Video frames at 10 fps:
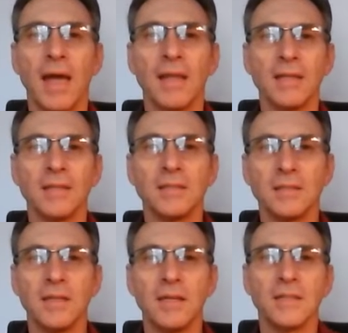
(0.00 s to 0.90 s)
And
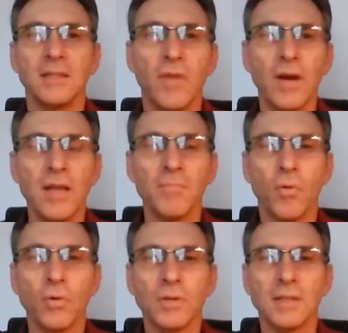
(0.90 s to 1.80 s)
it's very
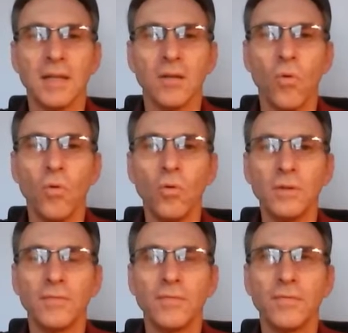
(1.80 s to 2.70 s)
important that
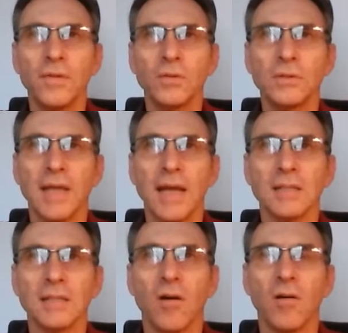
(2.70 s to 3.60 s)
all the fuel
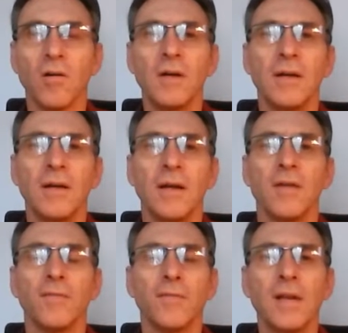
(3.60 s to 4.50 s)
tanks are
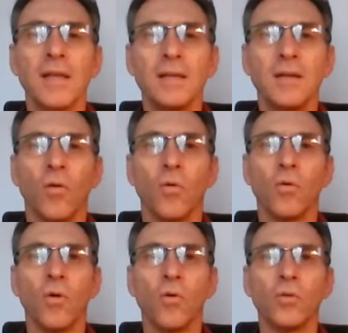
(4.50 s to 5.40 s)
filling
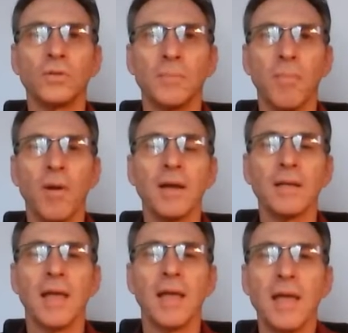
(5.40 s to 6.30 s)
or
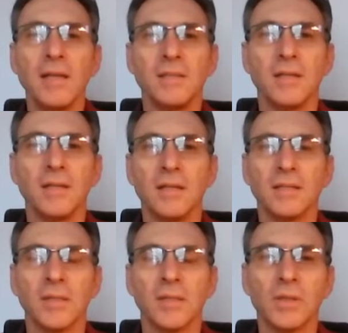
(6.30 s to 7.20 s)
supplying the engine
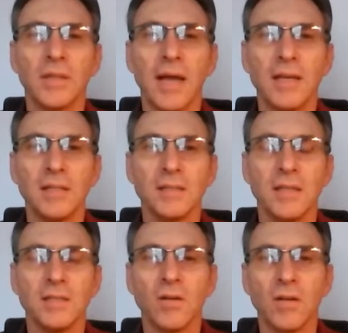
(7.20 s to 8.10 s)

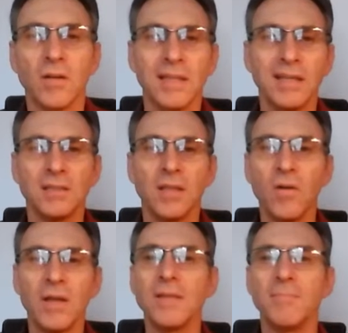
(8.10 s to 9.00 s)
simultaneously, so that there's
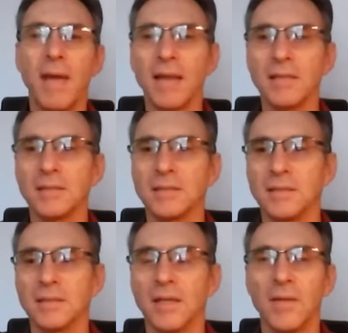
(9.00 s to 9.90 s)
no
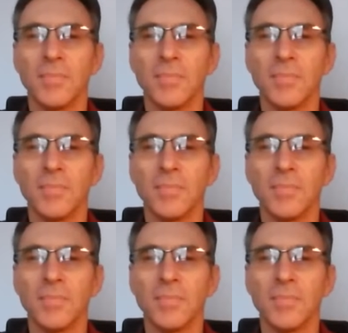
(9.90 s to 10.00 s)
imbalances